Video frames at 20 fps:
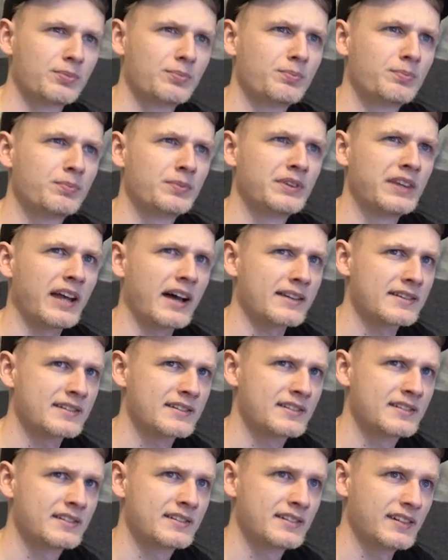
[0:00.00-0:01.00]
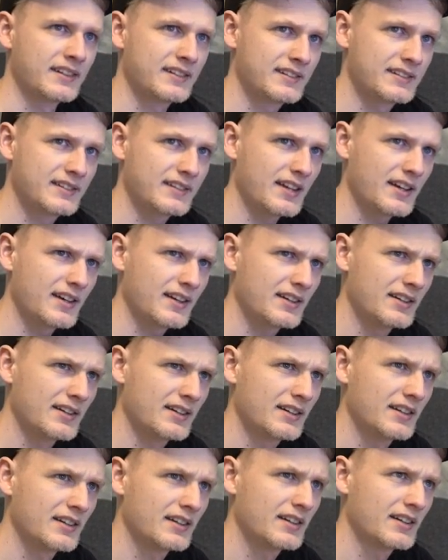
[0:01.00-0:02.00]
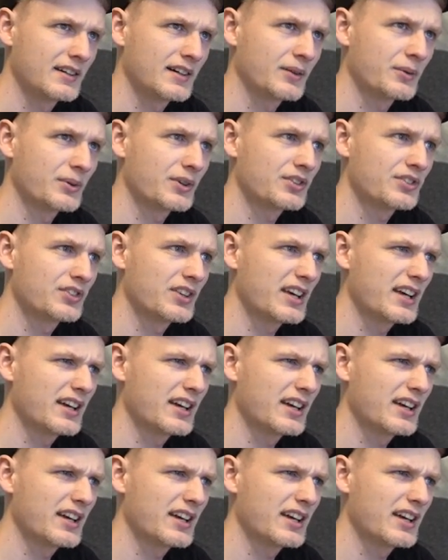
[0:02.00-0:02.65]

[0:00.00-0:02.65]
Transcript: dad's sister, I want to say.